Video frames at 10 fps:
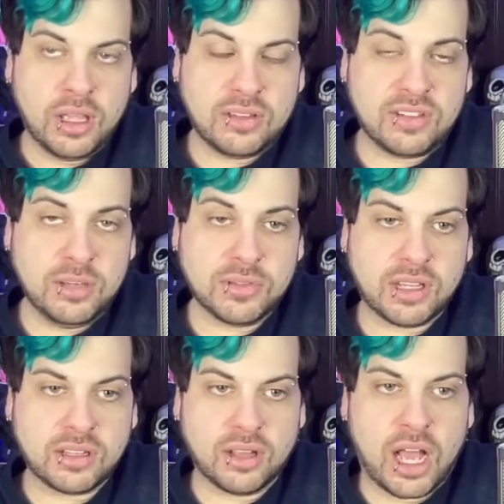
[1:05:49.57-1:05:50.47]
seems
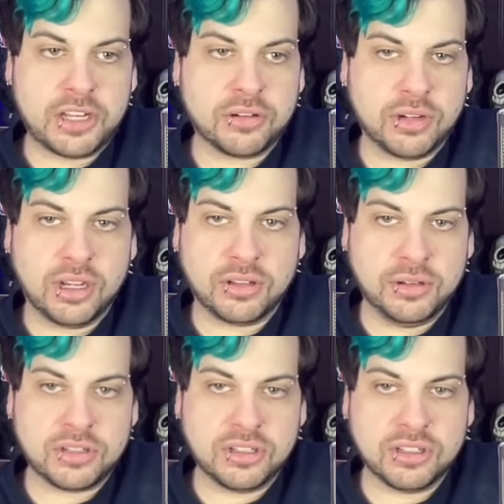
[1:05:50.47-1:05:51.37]
like the logical
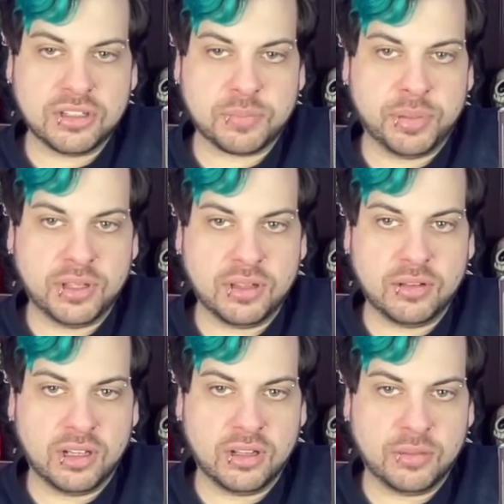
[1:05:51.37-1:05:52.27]
conclusion to just put
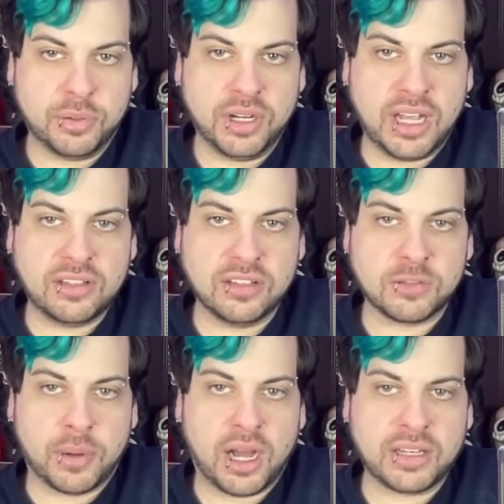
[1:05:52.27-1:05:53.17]
an end to this
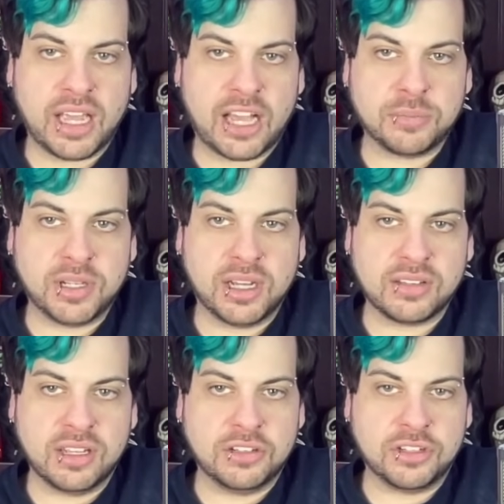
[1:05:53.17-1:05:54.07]
podcast because
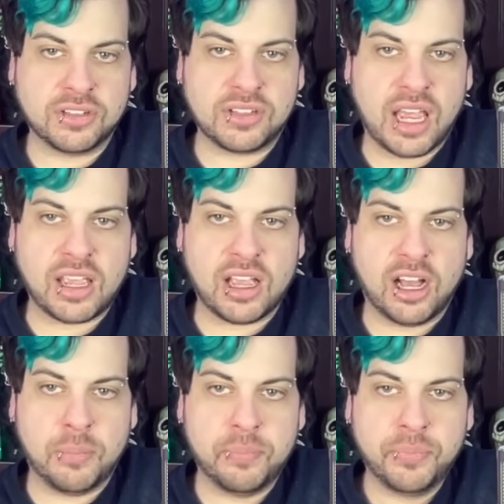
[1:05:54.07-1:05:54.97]
it's just taking
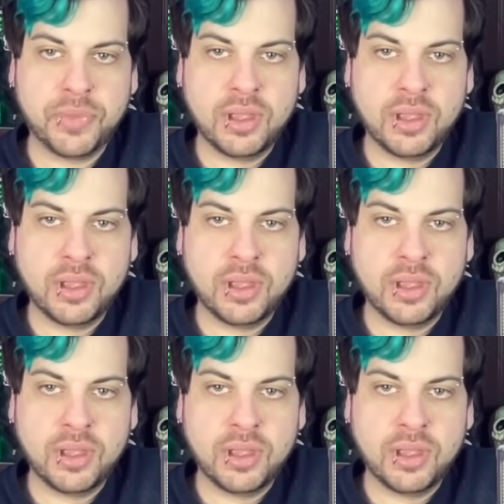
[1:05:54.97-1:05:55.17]
up